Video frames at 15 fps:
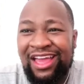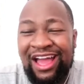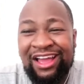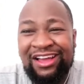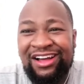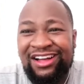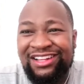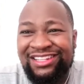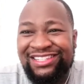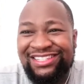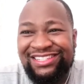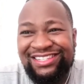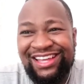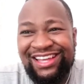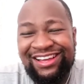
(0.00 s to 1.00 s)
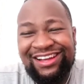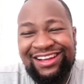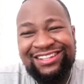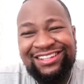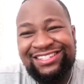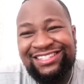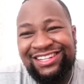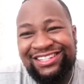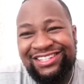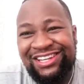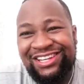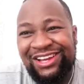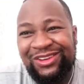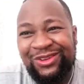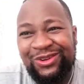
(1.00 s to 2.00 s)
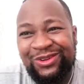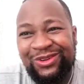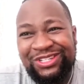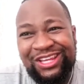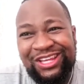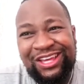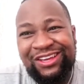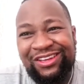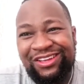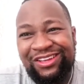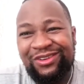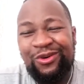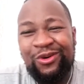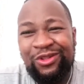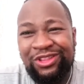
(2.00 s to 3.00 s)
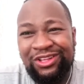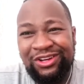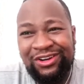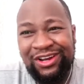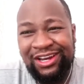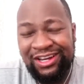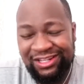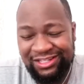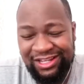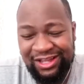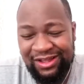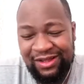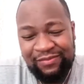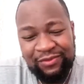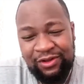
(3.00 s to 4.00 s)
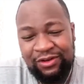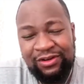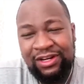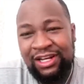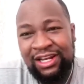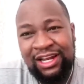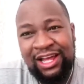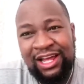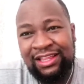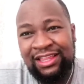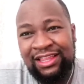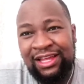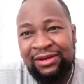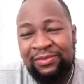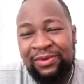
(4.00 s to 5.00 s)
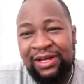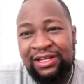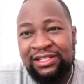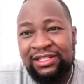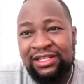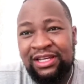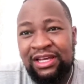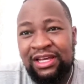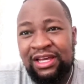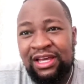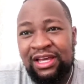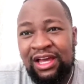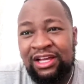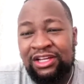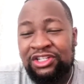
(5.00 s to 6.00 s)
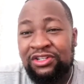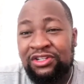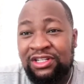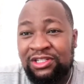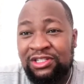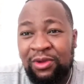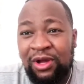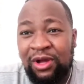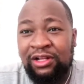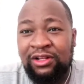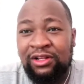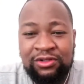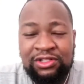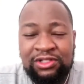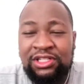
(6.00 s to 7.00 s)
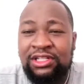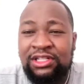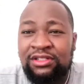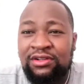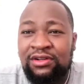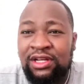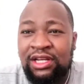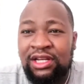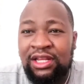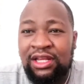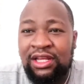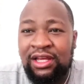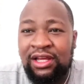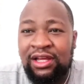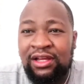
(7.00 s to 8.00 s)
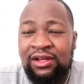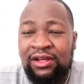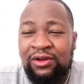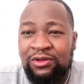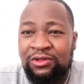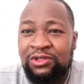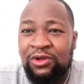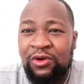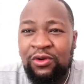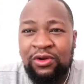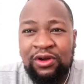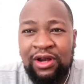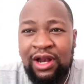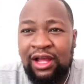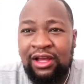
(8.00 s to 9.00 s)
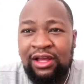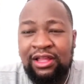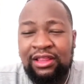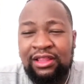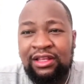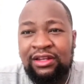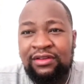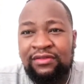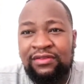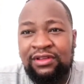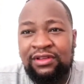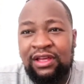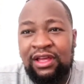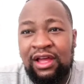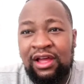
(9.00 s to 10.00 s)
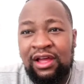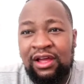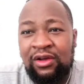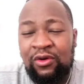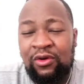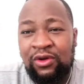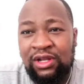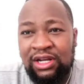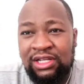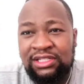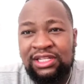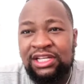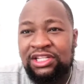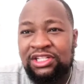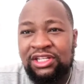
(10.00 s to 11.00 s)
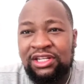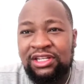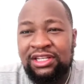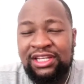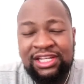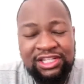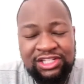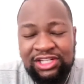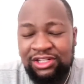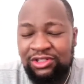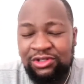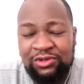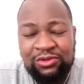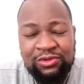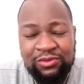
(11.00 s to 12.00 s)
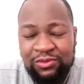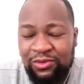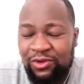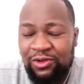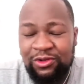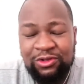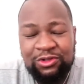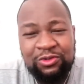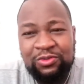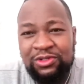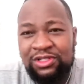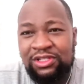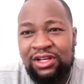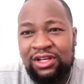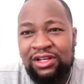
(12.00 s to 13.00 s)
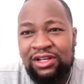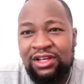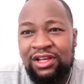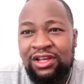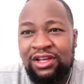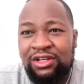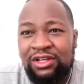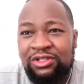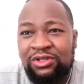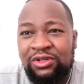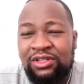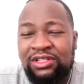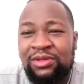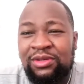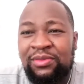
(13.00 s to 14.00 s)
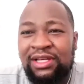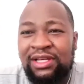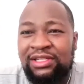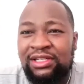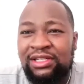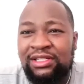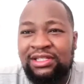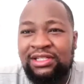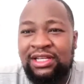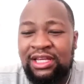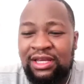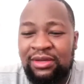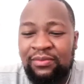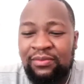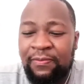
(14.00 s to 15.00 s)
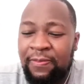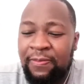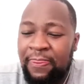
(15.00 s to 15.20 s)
can't sit here and, you know, take all the credit. I'm not really like that. But Charisse Mondlane, she's really also cracking in the organization. Diksha too, superstar. So this amazing team,